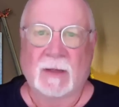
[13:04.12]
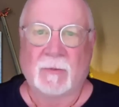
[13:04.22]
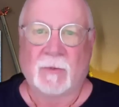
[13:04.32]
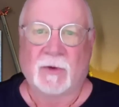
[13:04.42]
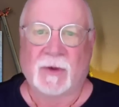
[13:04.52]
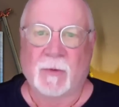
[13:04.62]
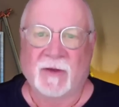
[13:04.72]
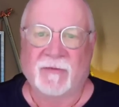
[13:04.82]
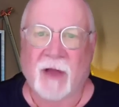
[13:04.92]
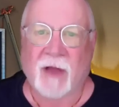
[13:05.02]
But
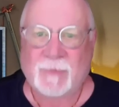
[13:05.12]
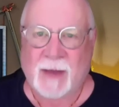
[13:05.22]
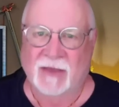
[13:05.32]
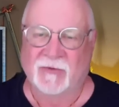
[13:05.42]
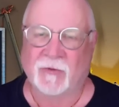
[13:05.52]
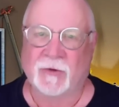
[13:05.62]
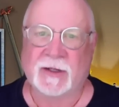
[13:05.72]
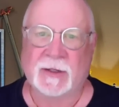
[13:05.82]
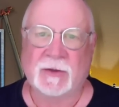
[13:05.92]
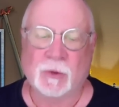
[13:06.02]
the flight path for
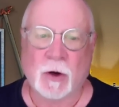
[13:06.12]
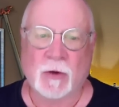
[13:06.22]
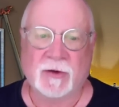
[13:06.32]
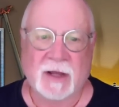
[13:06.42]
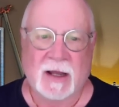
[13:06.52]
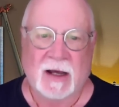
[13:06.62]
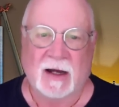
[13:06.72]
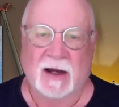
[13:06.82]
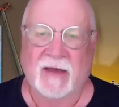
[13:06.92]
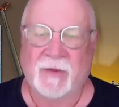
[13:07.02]
the drones
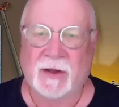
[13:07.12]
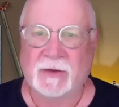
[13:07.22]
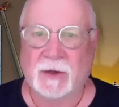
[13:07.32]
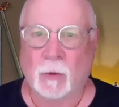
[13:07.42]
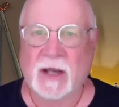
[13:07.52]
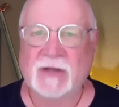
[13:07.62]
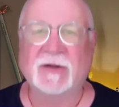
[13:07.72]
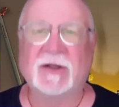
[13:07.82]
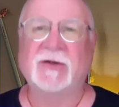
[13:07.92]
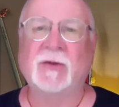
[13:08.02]
have been arranged
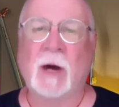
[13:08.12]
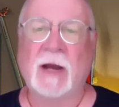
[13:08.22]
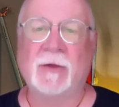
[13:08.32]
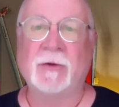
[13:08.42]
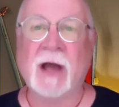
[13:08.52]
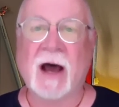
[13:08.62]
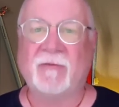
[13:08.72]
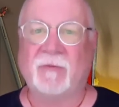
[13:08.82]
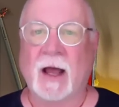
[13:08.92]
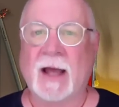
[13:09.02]
in such a way that they're
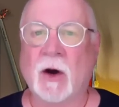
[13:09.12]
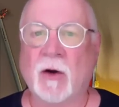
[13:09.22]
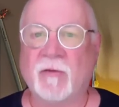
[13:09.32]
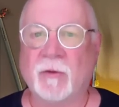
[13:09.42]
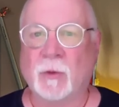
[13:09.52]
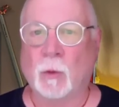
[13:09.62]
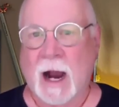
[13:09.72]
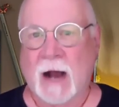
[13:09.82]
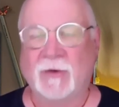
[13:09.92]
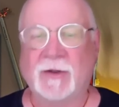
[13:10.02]
not flying over the
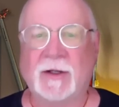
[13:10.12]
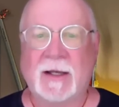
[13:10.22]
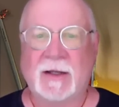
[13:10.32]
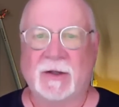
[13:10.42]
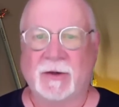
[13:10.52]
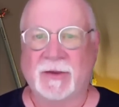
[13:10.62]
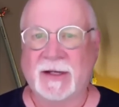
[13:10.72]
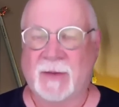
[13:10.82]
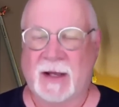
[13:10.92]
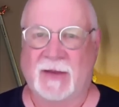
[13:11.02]
route. So
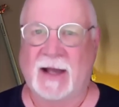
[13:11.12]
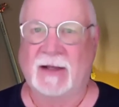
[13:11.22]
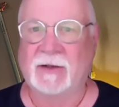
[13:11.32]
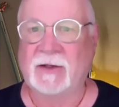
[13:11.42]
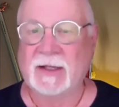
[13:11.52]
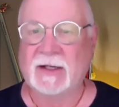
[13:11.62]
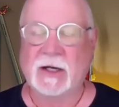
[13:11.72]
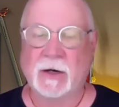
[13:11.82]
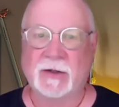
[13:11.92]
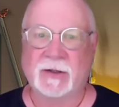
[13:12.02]
think about that. This thing
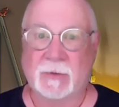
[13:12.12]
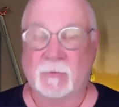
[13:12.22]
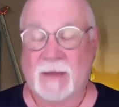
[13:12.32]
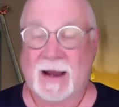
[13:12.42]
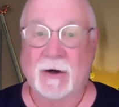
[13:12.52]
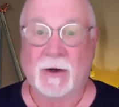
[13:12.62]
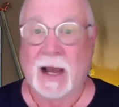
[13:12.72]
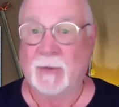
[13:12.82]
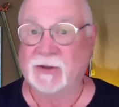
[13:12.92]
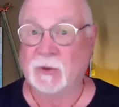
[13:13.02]
carries, I don't know
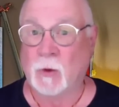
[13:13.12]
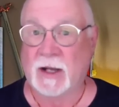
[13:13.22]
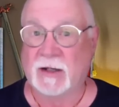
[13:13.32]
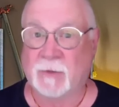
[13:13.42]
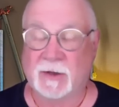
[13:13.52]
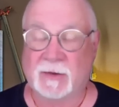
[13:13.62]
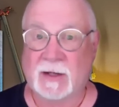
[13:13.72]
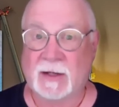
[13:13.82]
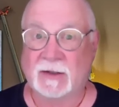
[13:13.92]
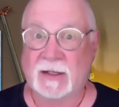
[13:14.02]
how much it weighs, but
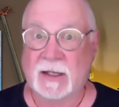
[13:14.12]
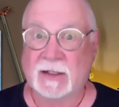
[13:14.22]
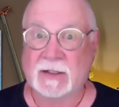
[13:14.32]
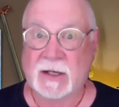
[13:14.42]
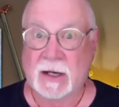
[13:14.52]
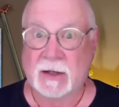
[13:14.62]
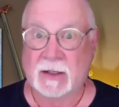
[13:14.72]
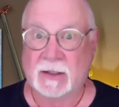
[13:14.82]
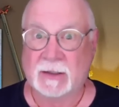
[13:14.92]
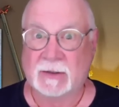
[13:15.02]
it
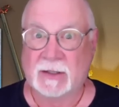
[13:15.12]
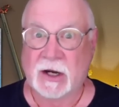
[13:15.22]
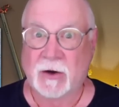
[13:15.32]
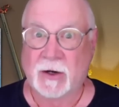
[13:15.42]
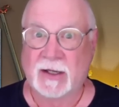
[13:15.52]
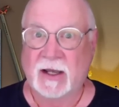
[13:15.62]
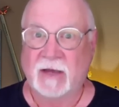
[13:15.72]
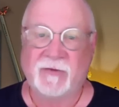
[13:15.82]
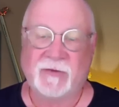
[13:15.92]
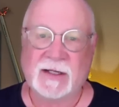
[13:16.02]
can carry
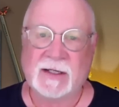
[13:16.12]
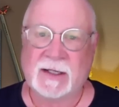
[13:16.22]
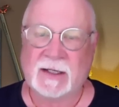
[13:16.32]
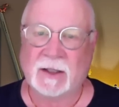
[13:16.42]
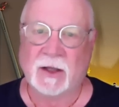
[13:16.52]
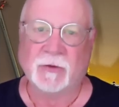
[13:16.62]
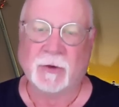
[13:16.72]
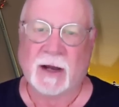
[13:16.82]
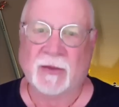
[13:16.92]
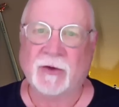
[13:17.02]
15 kilos
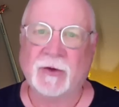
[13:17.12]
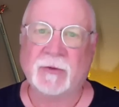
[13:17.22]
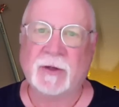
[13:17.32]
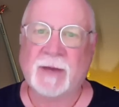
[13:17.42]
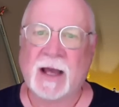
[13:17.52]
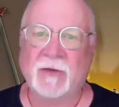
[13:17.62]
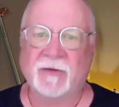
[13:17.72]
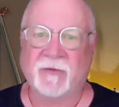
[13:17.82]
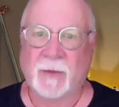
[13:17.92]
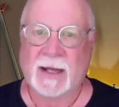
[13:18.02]
or about 33
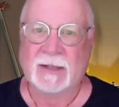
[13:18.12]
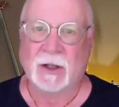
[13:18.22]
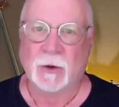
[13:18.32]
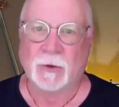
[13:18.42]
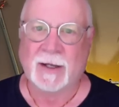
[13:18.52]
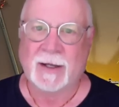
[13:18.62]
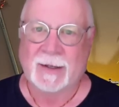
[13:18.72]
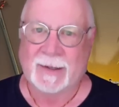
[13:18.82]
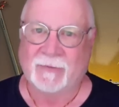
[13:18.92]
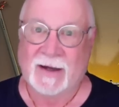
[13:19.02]
pounds of a payload.
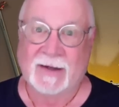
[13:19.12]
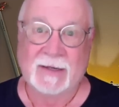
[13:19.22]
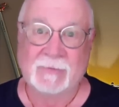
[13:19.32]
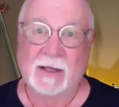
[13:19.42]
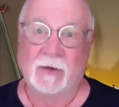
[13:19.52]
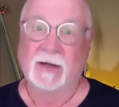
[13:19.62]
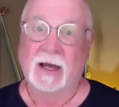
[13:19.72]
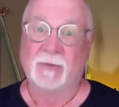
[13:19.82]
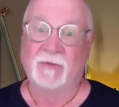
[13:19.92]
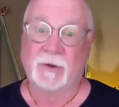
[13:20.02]
And if that came down on
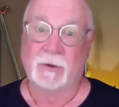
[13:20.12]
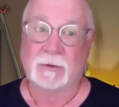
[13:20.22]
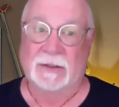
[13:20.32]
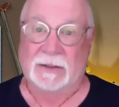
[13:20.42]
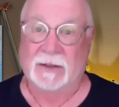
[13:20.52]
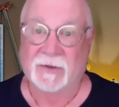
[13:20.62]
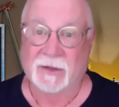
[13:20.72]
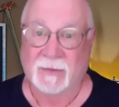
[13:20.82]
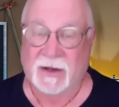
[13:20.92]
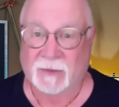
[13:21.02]
top of you, yeah, that's
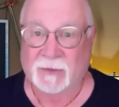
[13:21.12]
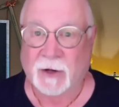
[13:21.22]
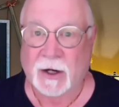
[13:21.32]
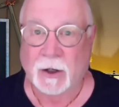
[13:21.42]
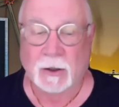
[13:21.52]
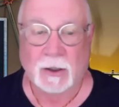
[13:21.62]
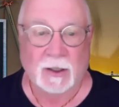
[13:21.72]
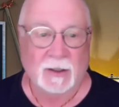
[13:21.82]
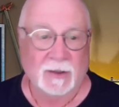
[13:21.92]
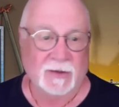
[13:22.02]
going to mess up your hair.
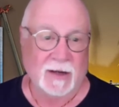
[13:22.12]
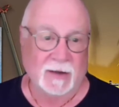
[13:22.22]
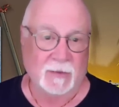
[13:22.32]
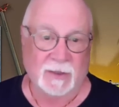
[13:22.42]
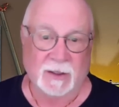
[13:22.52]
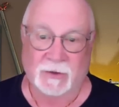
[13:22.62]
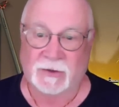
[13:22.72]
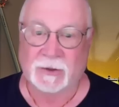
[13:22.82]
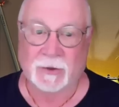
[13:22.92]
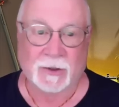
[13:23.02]
Not going to be a good
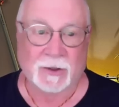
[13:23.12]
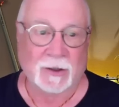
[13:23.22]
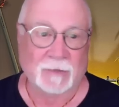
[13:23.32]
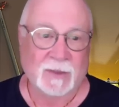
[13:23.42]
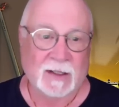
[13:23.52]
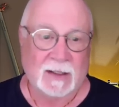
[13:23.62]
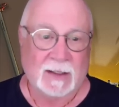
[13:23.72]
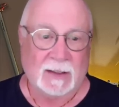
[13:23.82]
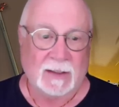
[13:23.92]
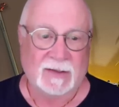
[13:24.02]
deal at all.
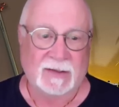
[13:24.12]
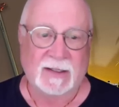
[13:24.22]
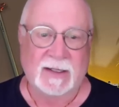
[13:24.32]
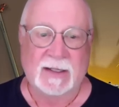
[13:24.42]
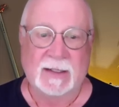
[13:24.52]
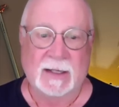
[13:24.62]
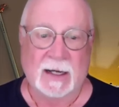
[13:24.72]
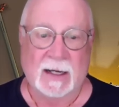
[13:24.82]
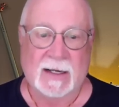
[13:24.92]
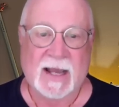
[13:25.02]
Let's see.
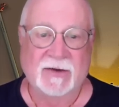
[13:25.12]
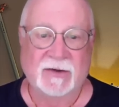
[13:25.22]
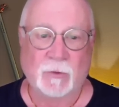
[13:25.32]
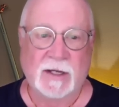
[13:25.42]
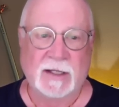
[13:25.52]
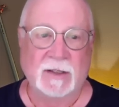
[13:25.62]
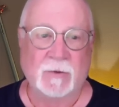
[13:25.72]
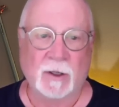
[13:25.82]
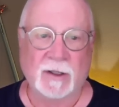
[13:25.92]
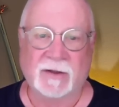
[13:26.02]
Next week,
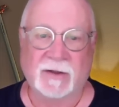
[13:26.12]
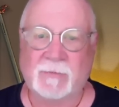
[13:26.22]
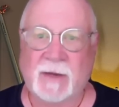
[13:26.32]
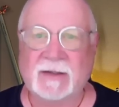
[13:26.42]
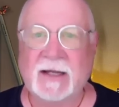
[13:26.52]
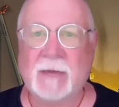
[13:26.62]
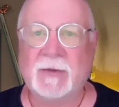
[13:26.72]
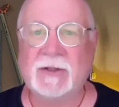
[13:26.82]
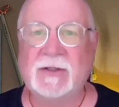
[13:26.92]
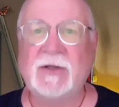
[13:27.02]
we're going to see base
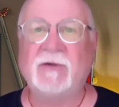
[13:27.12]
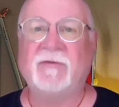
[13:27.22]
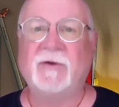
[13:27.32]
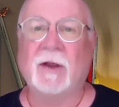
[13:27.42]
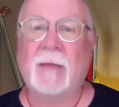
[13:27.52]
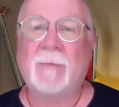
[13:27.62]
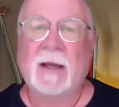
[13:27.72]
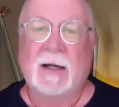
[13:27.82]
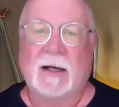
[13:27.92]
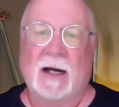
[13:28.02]
camp continue to fill up.
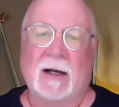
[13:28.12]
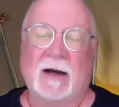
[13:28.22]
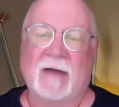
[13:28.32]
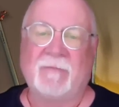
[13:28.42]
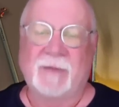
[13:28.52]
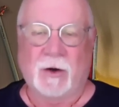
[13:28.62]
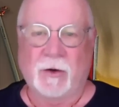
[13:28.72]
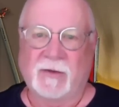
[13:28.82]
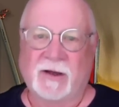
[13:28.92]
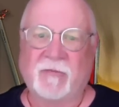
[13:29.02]
I've
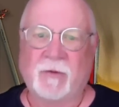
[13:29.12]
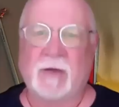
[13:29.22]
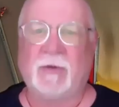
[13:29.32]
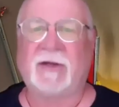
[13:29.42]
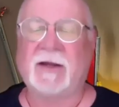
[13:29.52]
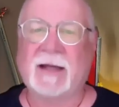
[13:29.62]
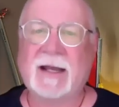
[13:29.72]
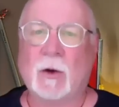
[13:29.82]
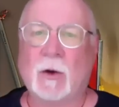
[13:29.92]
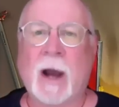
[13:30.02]
heard several people say it's
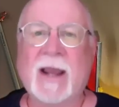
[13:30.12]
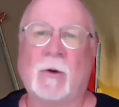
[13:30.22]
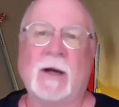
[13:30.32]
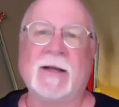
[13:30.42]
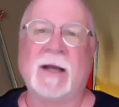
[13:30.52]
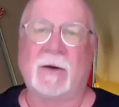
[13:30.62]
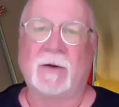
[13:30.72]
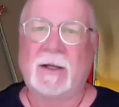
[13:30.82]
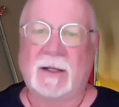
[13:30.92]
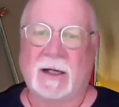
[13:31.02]
kind of quiet right now,
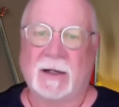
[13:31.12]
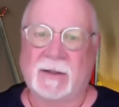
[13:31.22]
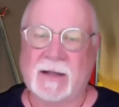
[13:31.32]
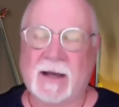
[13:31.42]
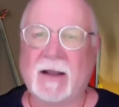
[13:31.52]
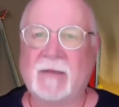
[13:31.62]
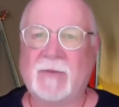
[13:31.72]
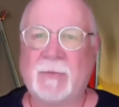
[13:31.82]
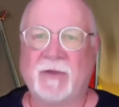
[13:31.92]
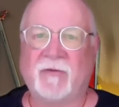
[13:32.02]
and not a lot of
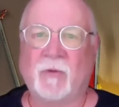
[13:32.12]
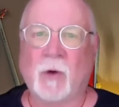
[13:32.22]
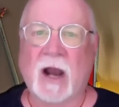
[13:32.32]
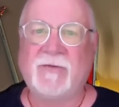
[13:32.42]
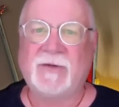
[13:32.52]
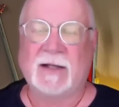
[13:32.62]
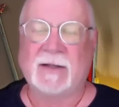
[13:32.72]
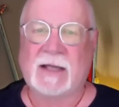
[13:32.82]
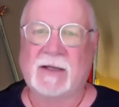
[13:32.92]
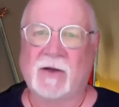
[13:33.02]
people have arrived
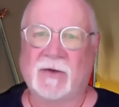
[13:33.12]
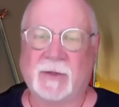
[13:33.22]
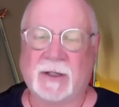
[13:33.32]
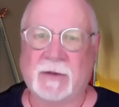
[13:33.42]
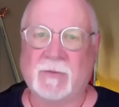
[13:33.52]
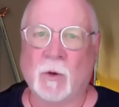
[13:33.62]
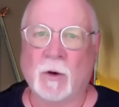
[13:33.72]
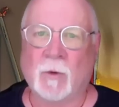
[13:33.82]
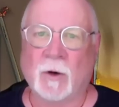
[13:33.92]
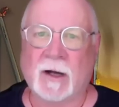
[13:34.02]
yet. That's also becoming more
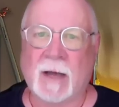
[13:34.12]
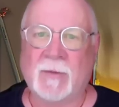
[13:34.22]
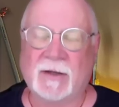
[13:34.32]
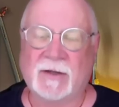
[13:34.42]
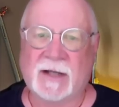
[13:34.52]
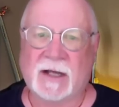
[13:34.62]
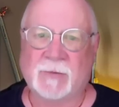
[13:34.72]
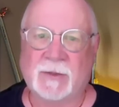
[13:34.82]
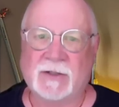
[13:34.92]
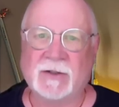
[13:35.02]
and more common as the
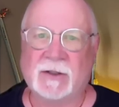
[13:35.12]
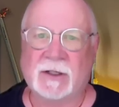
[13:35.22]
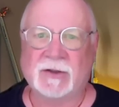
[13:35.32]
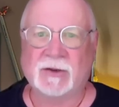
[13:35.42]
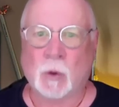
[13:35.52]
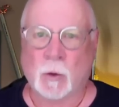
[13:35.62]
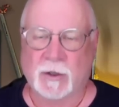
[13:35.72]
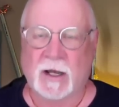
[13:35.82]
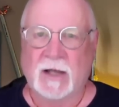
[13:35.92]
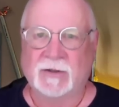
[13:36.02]
expeditions get
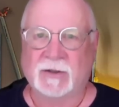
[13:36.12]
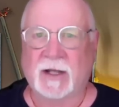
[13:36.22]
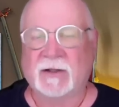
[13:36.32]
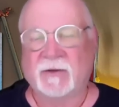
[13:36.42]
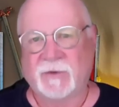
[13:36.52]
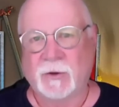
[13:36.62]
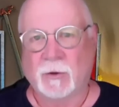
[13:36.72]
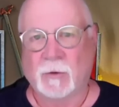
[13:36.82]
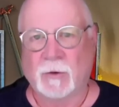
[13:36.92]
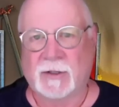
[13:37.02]
shorter, just like the
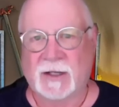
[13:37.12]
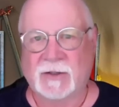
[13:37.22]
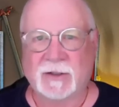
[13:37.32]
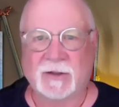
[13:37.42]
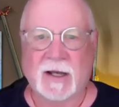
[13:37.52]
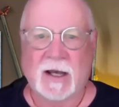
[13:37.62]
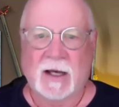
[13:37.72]
fewer rotations.